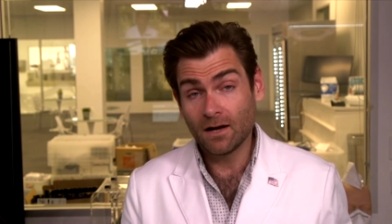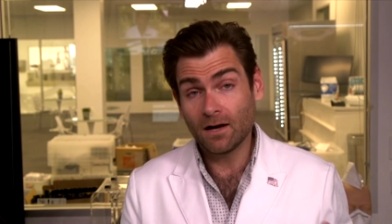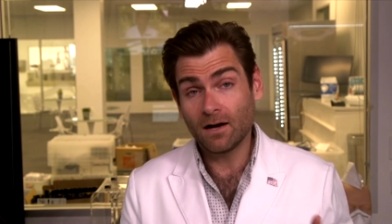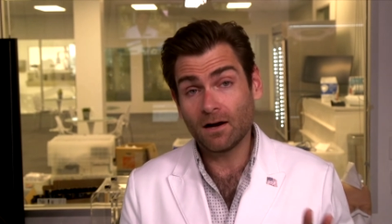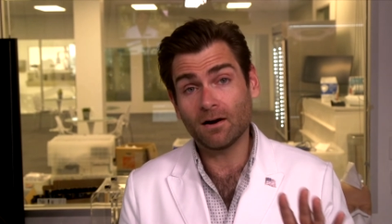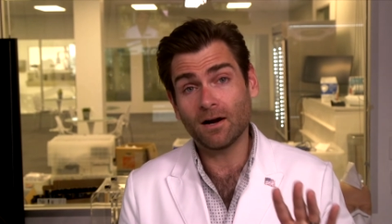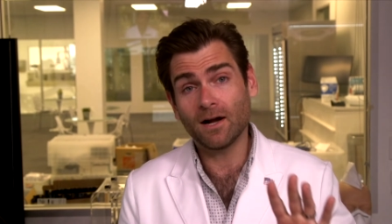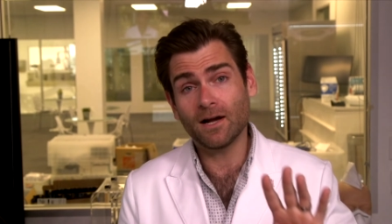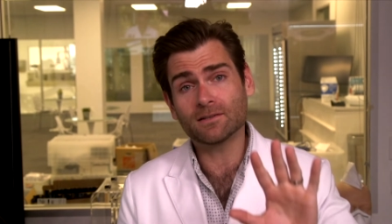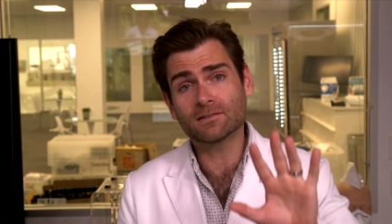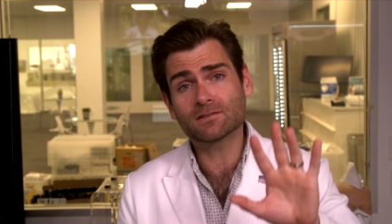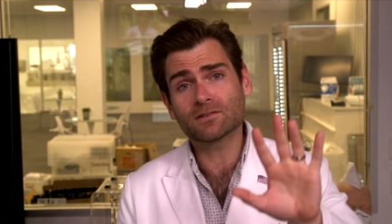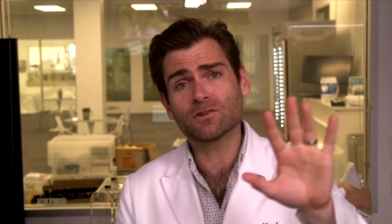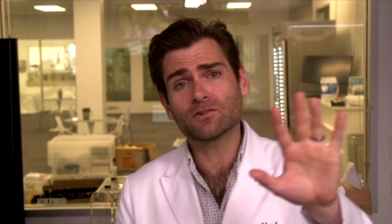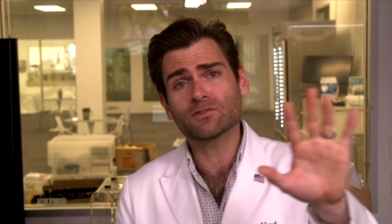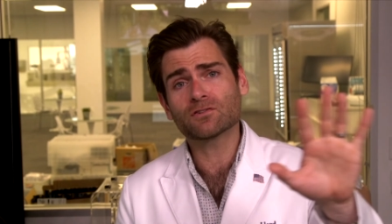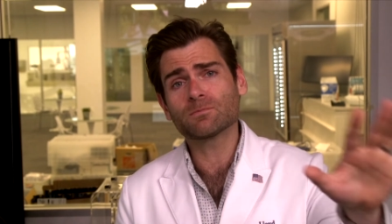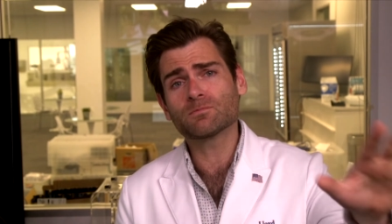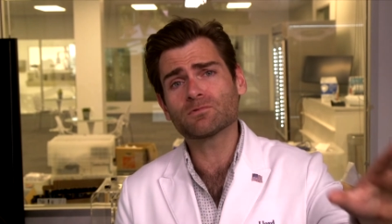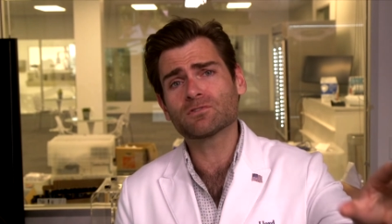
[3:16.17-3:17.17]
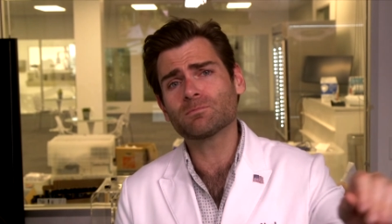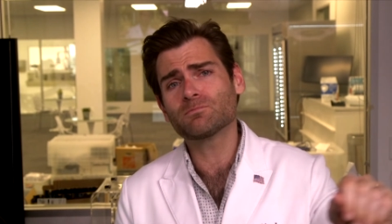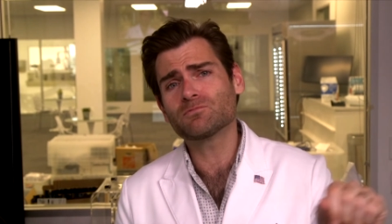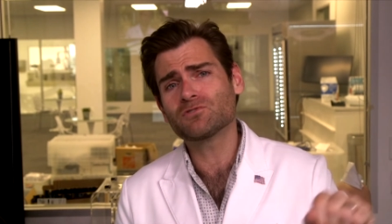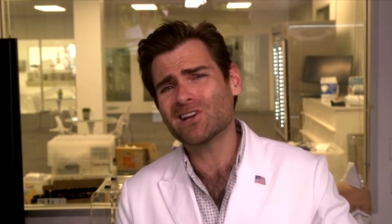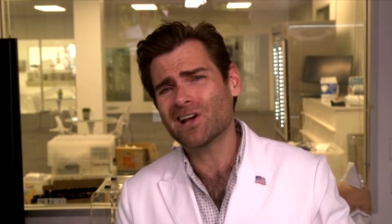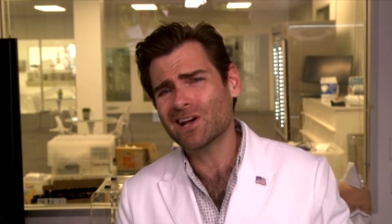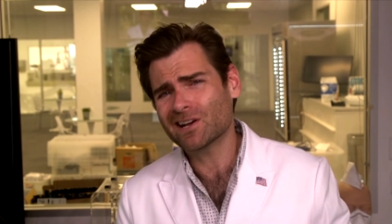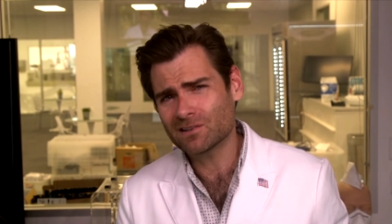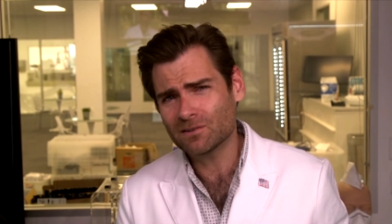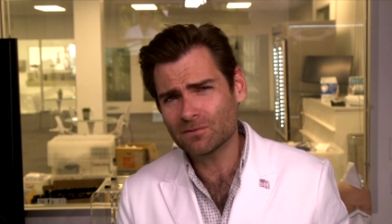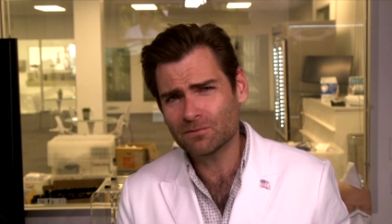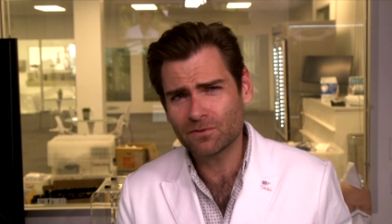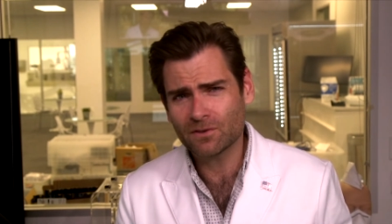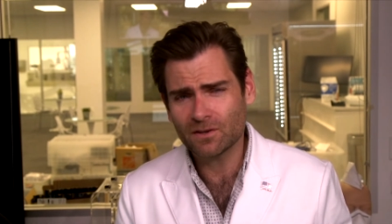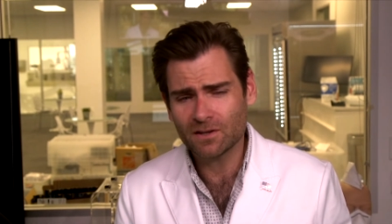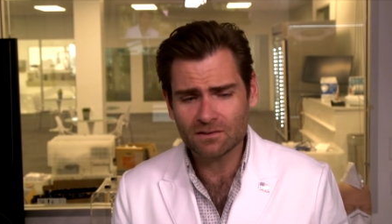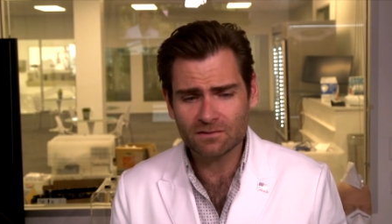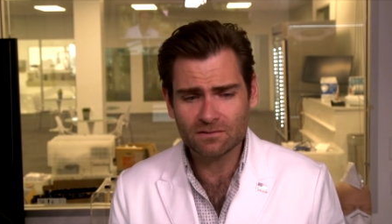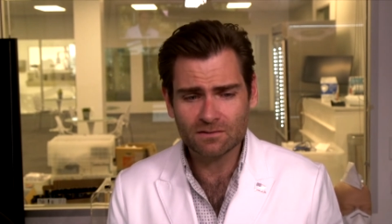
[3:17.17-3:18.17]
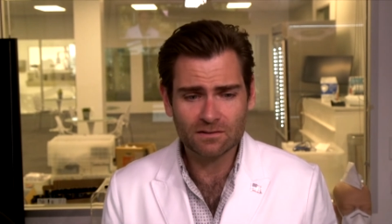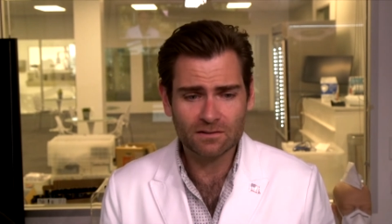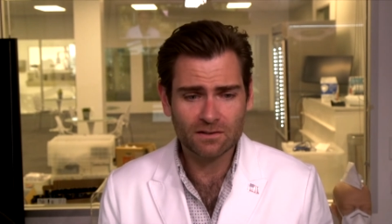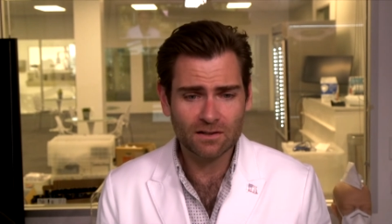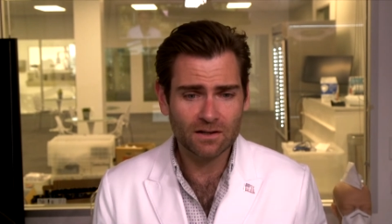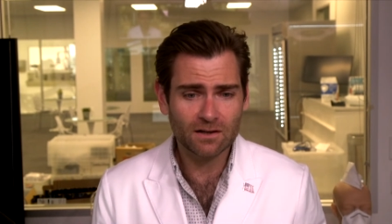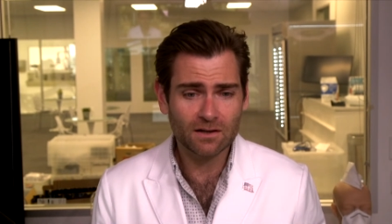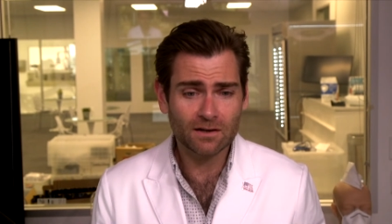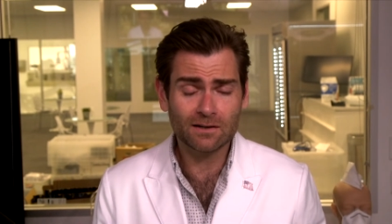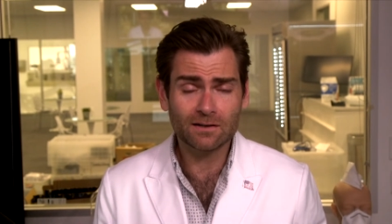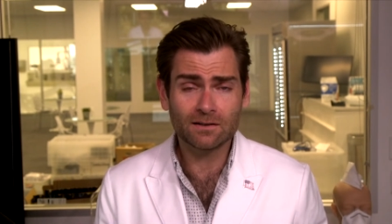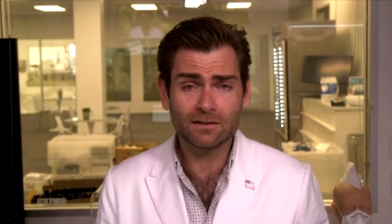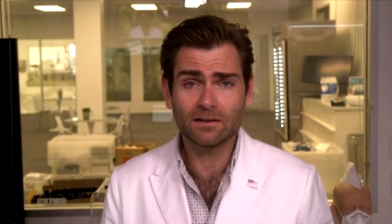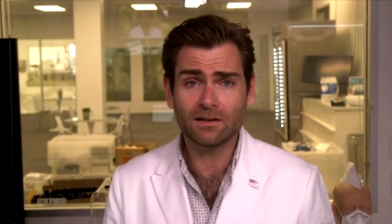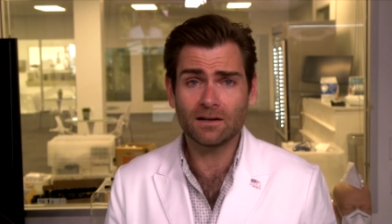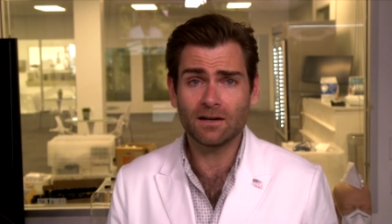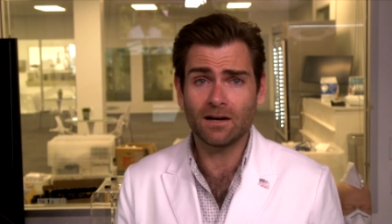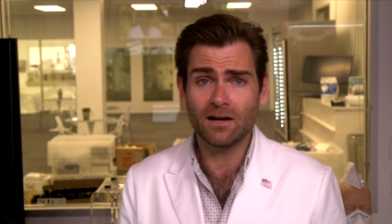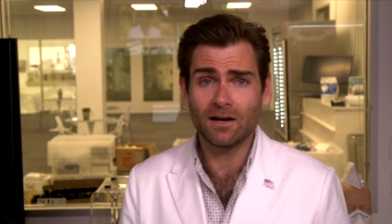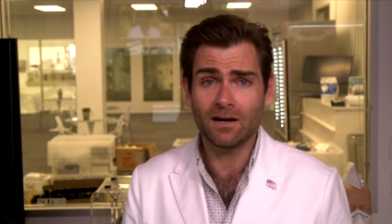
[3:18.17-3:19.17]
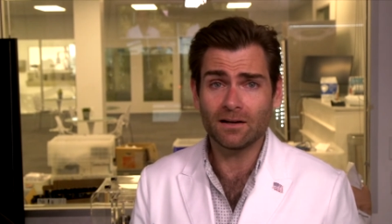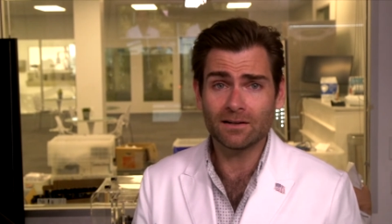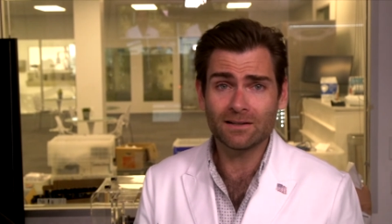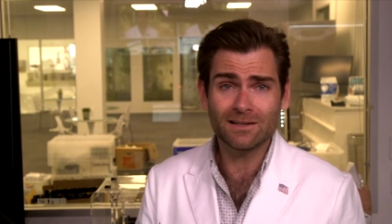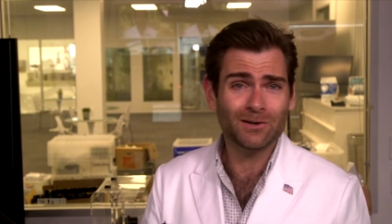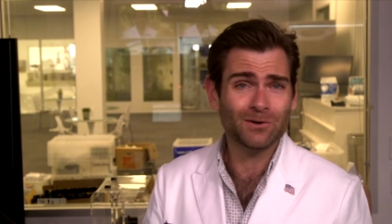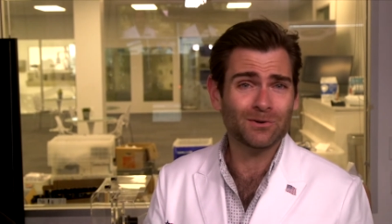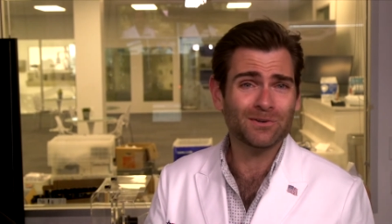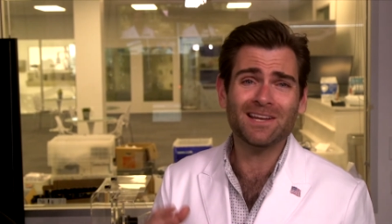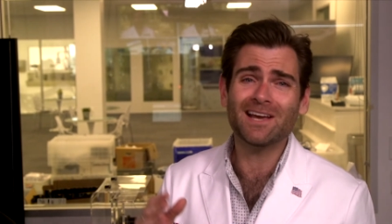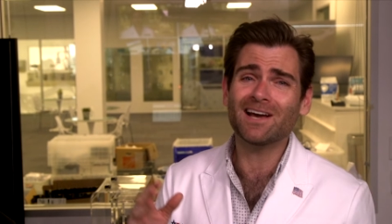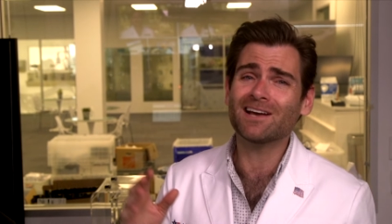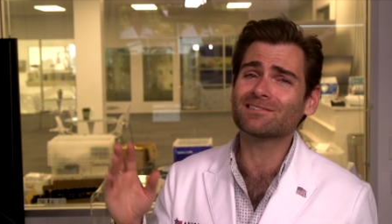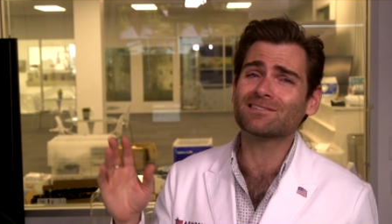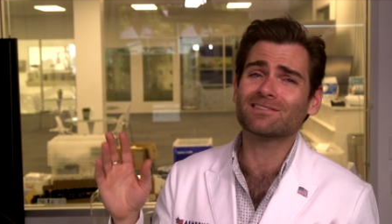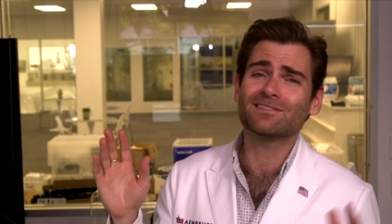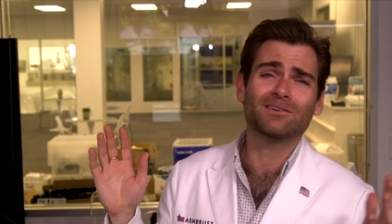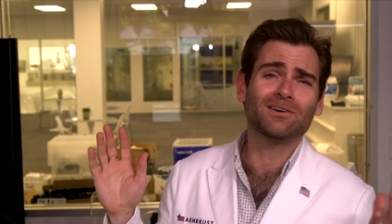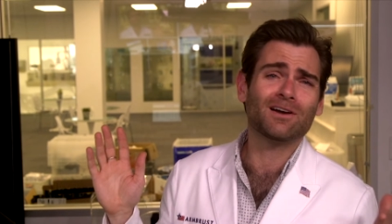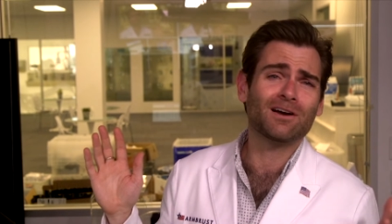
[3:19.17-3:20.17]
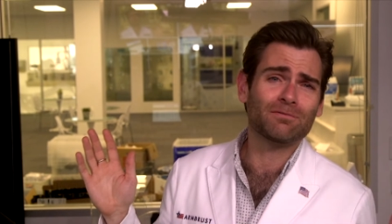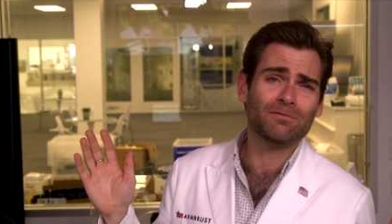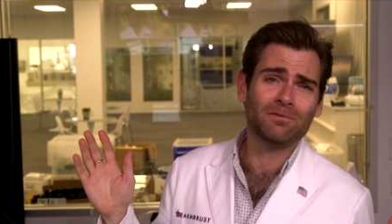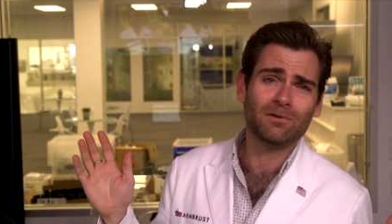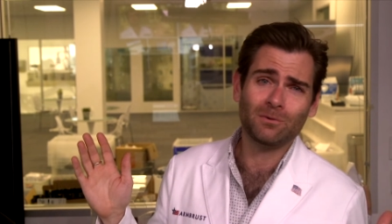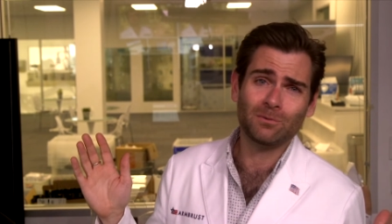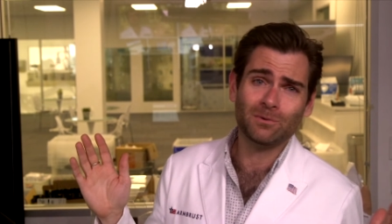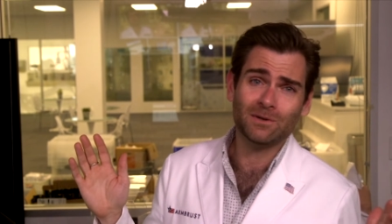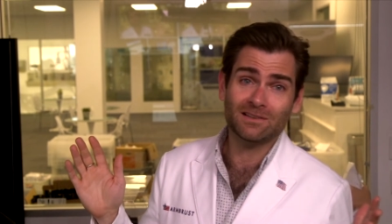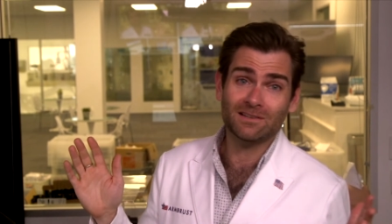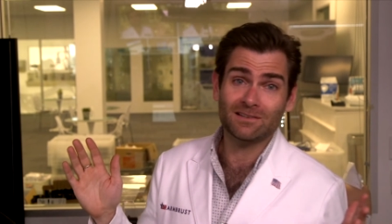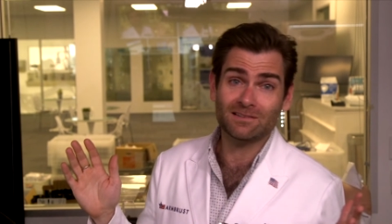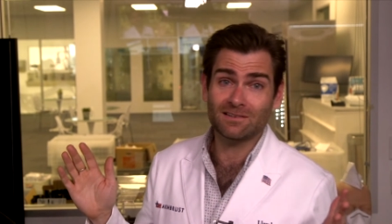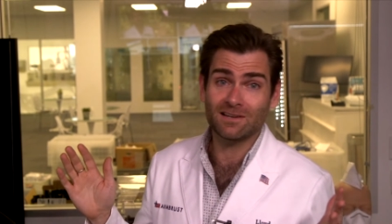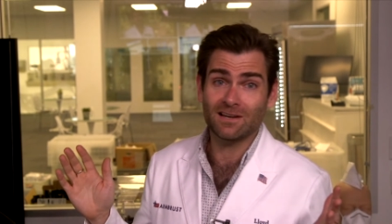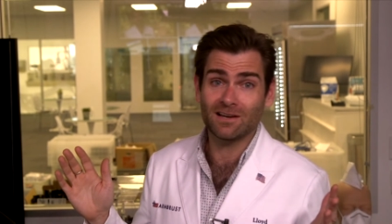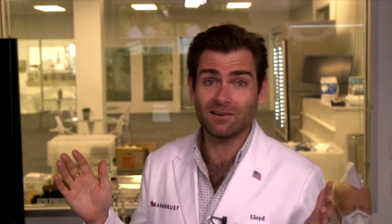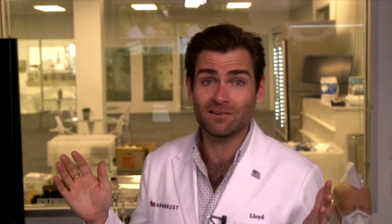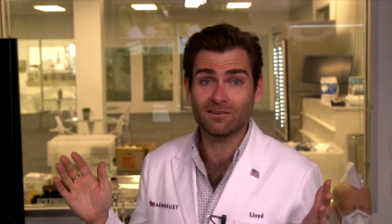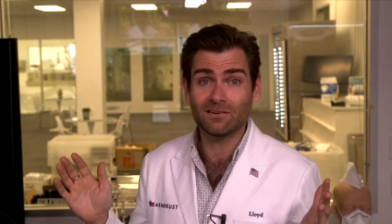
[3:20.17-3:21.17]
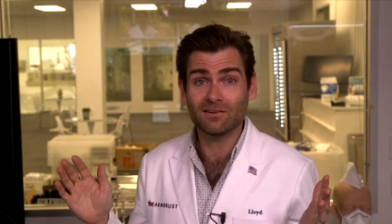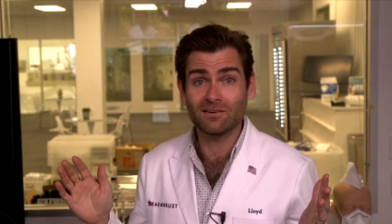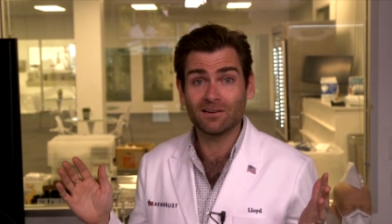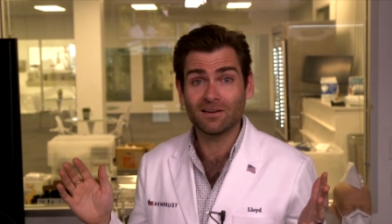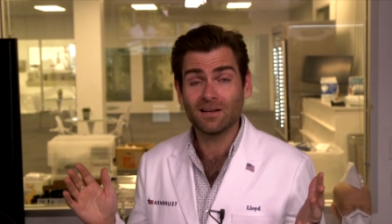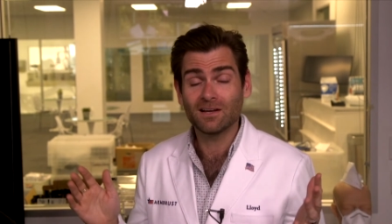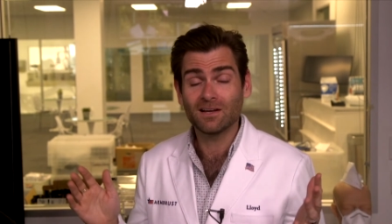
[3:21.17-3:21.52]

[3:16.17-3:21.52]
All right, so there's some subjective things in there. Uh, you know, yes, they're not following the standard.